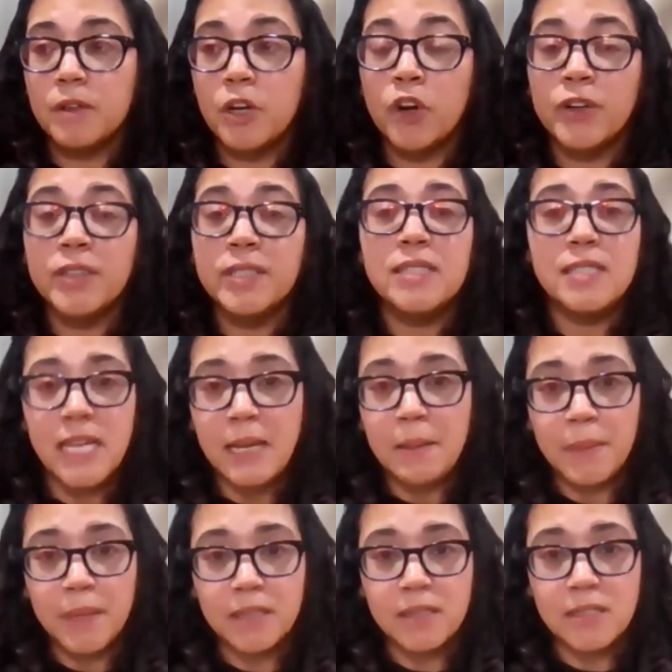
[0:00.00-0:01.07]
current
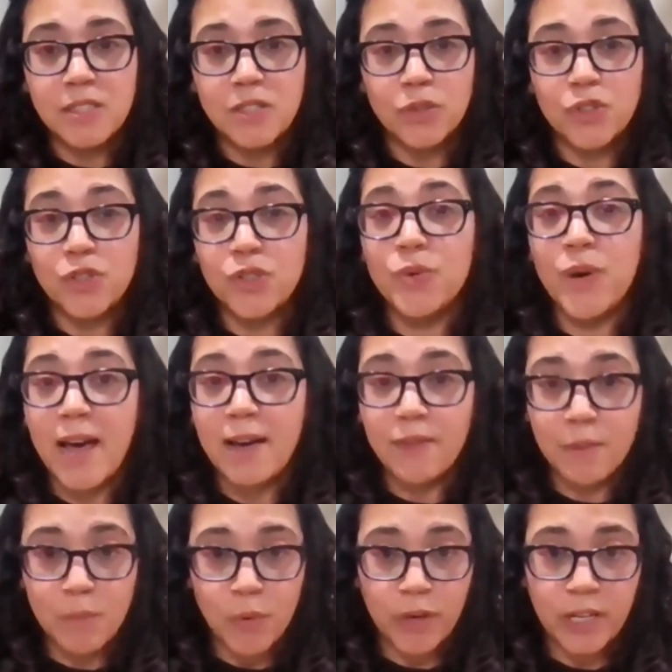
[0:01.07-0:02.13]
statements. So do you
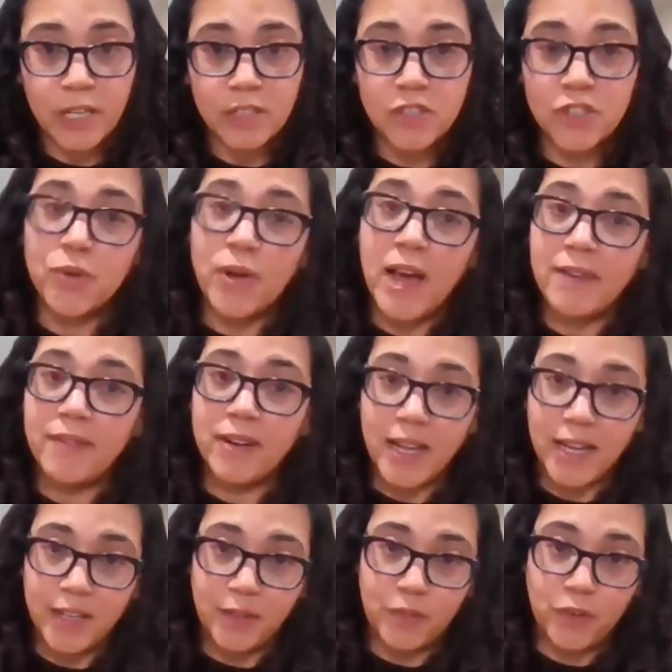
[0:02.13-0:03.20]
have a mortgage? Do you have a
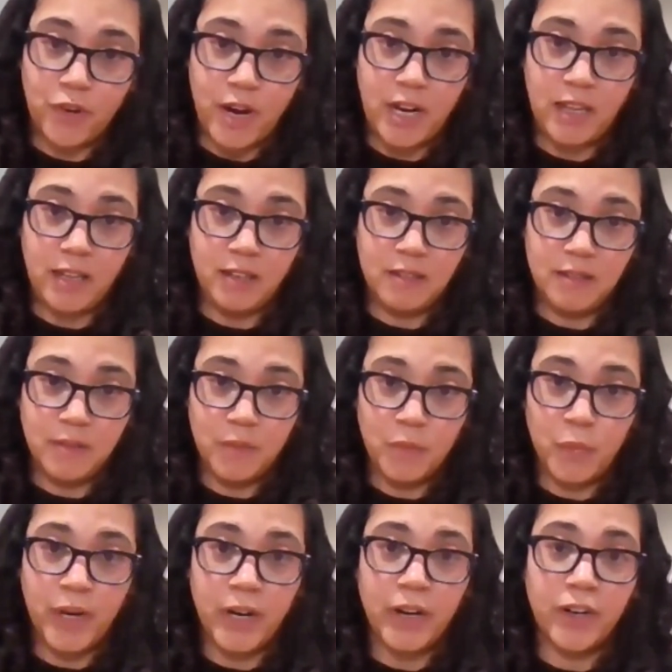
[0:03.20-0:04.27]
line of credit?
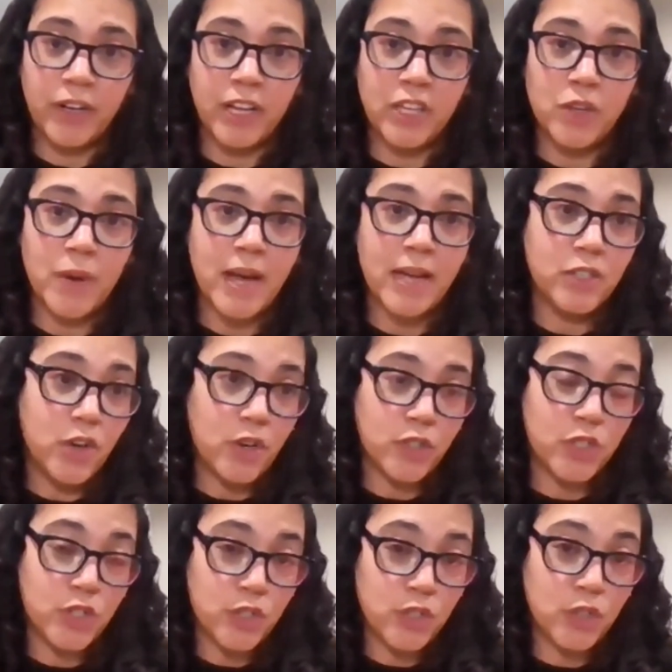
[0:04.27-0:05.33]
Where can you,
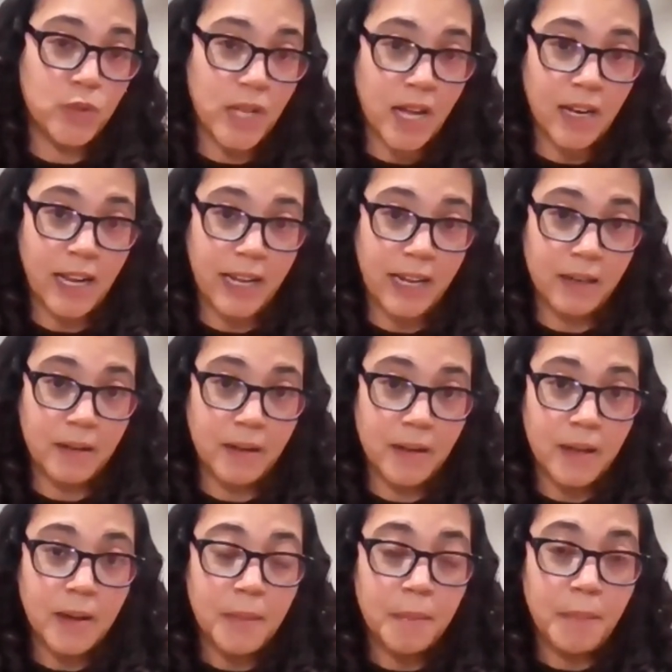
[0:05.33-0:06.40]
do you use online
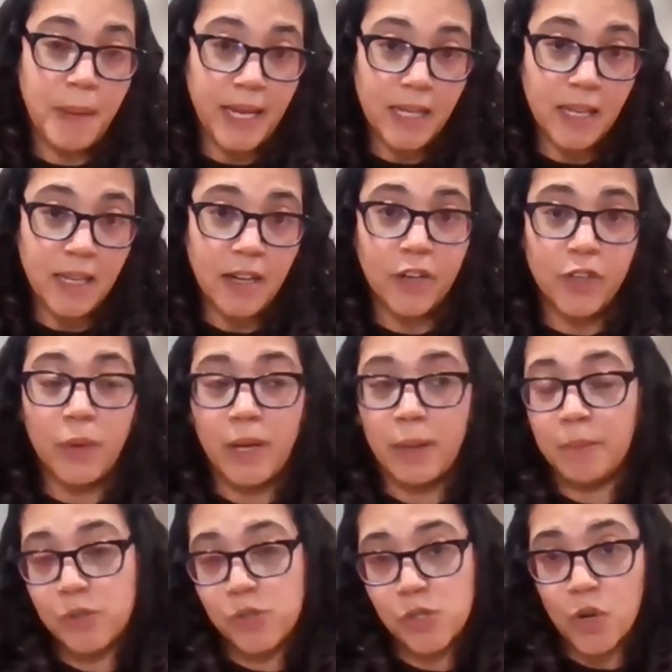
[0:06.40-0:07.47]
banking? Are you
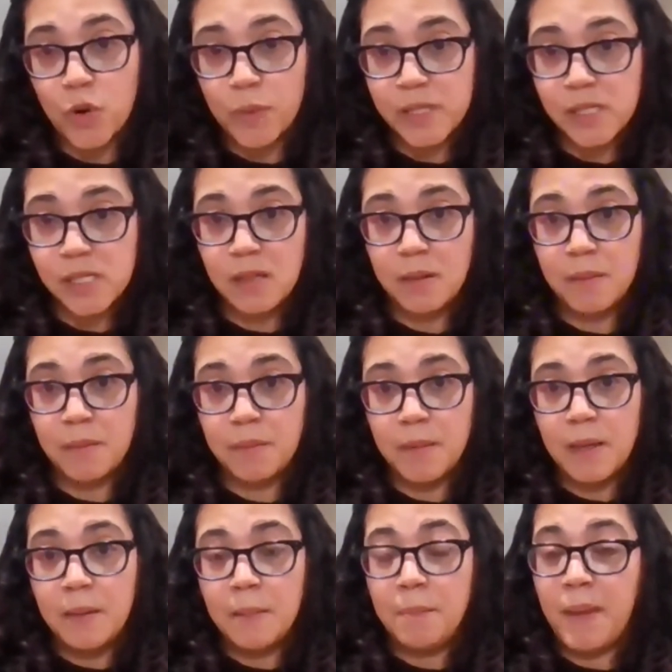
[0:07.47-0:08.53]
able to go into the
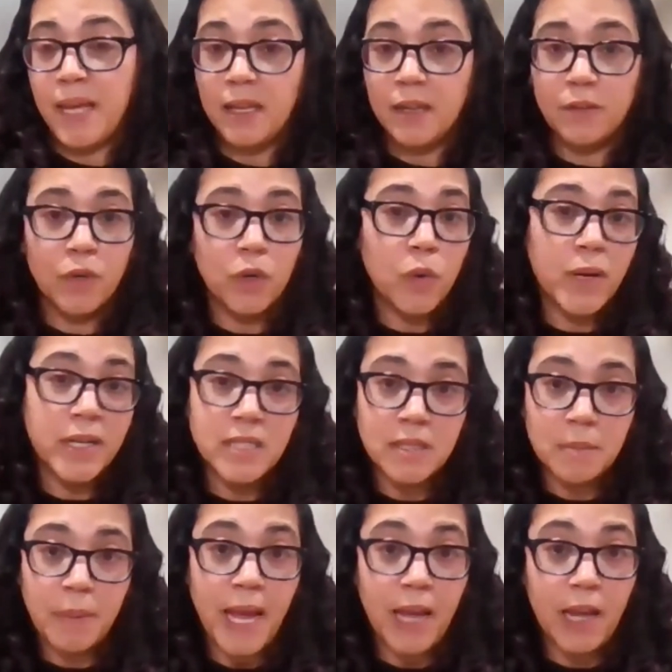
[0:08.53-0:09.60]
bank and
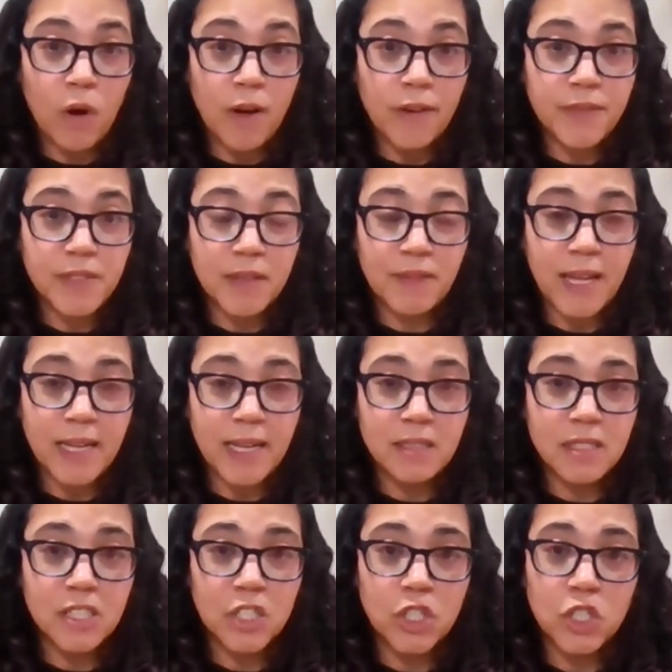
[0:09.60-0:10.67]
request payoffs if
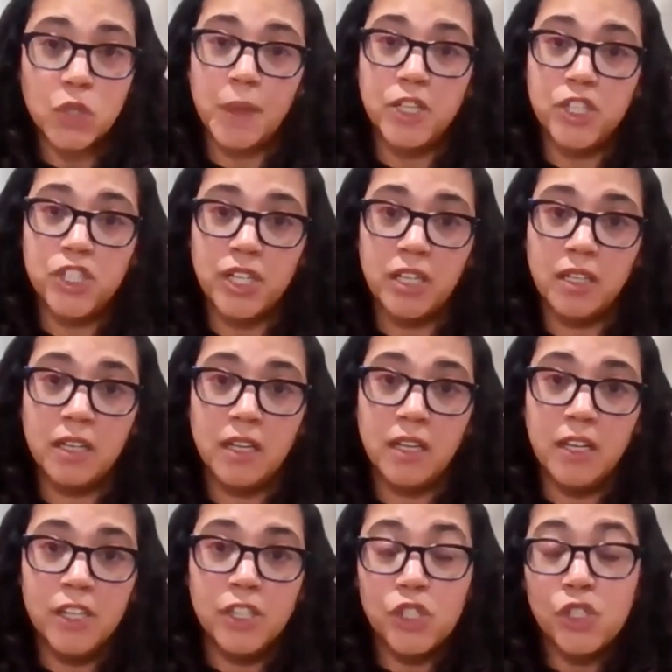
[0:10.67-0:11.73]
that's the situation?
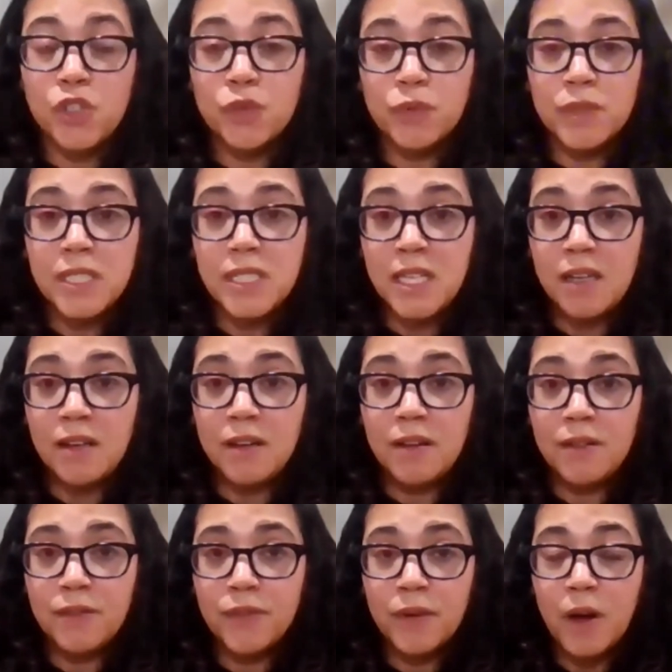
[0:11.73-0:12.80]
Do you
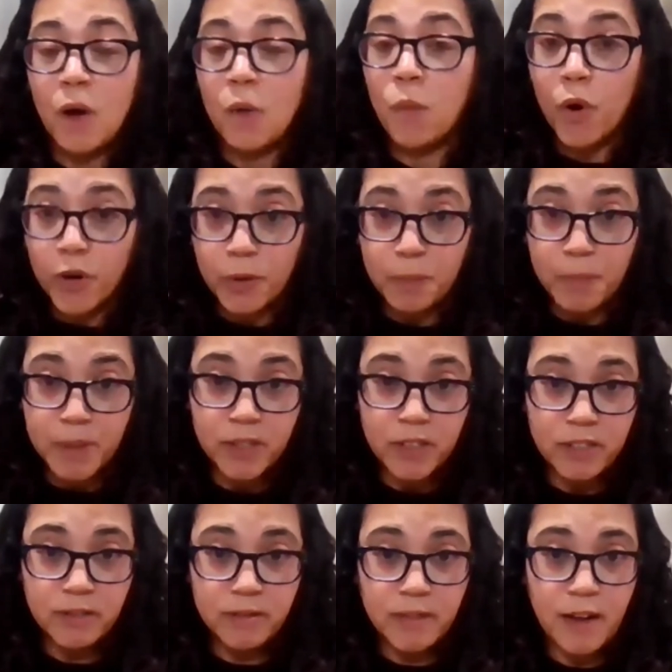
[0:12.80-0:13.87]
receive a water
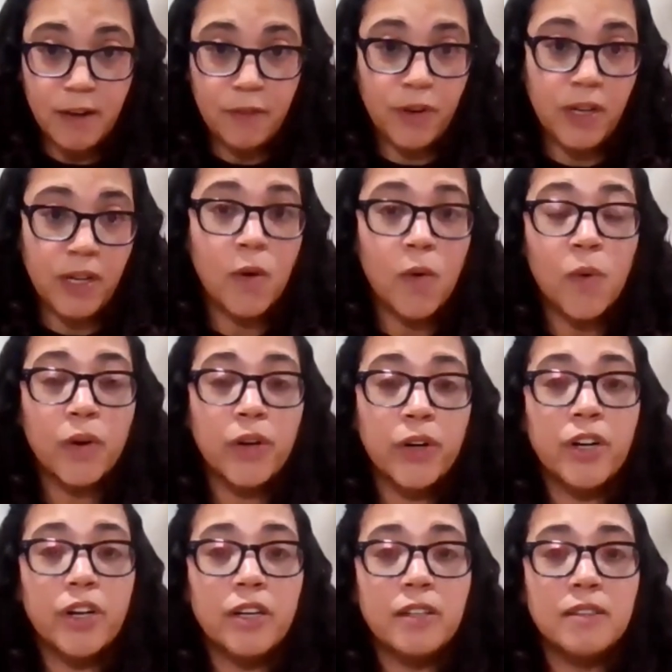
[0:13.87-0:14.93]
bill every
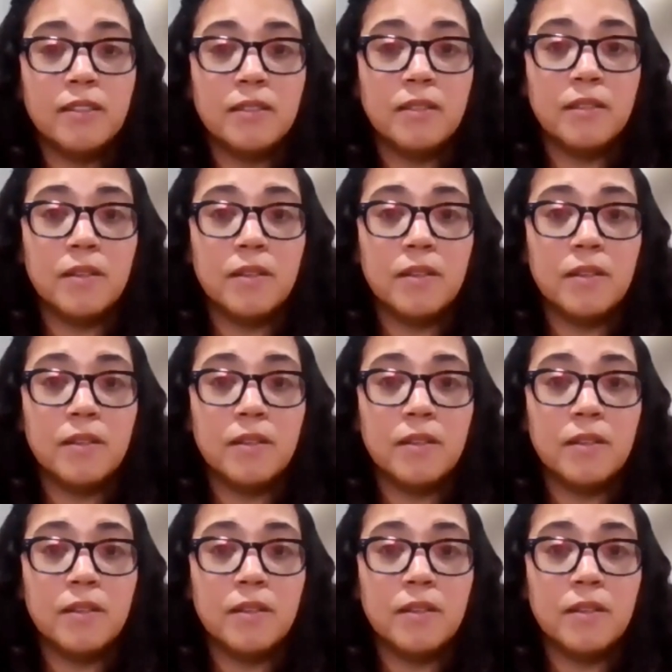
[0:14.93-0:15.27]
quarter?